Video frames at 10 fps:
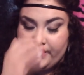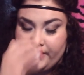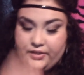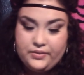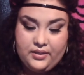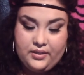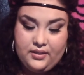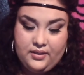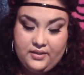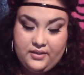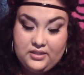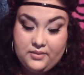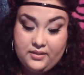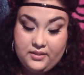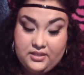Dude, this
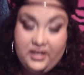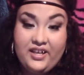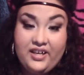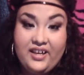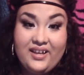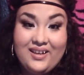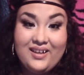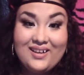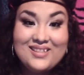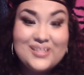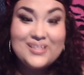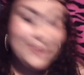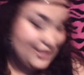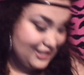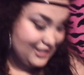smells good. It
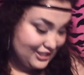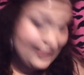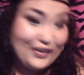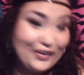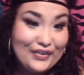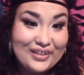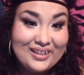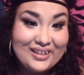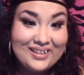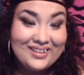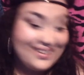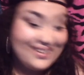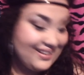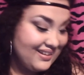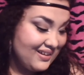smells so good.
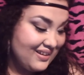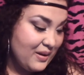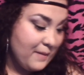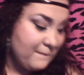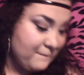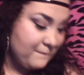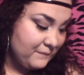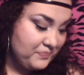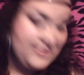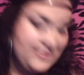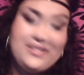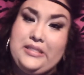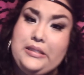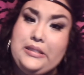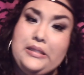Let's
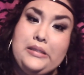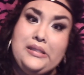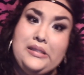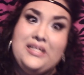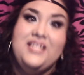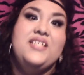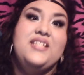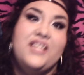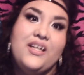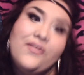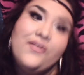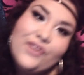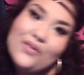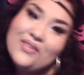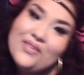see. Digging for
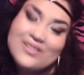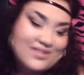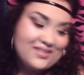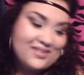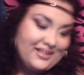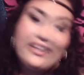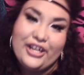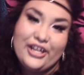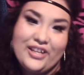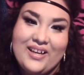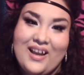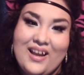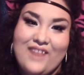gold. Literally.